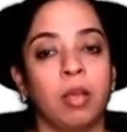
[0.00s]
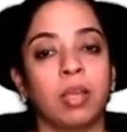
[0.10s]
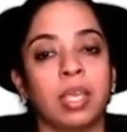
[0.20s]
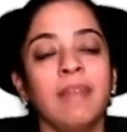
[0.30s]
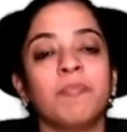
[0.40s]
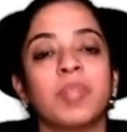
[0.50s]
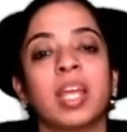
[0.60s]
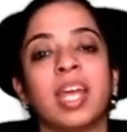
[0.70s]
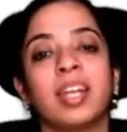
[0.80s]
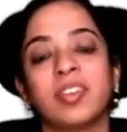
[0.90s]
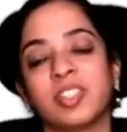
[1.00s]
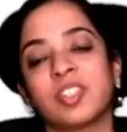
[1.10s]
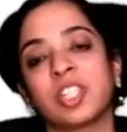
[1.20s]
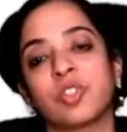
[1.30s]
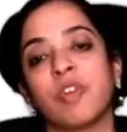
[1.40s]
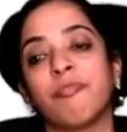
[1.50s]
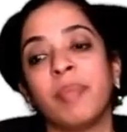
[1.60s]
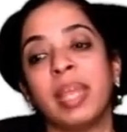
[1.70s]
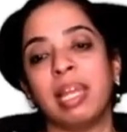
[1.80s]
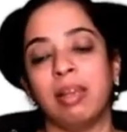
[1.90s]
Okay, the characteristics of
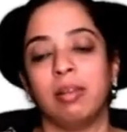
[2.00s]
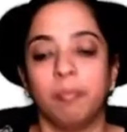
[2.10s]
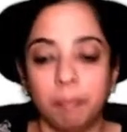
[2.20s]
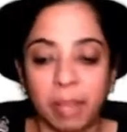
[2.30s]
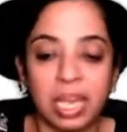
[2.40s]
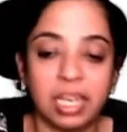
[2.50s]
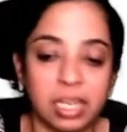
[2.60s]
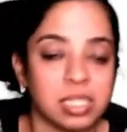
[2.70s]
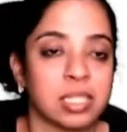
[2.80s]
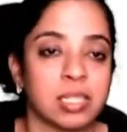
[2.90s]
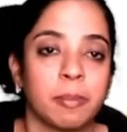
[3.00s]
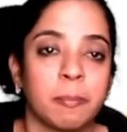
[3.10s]
male, maleness.